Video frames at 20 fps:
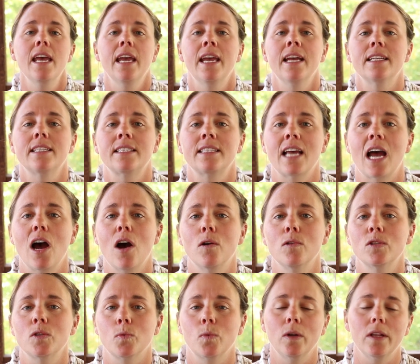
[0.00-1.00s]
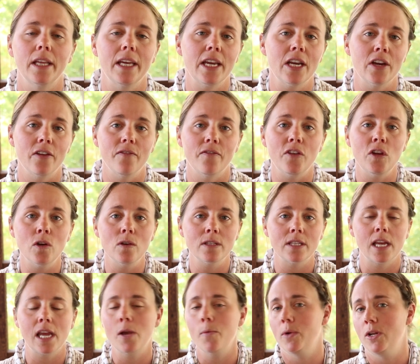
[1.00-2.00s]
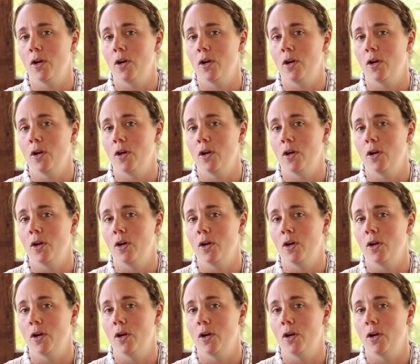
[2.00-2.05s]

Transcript: it sounds really confusing.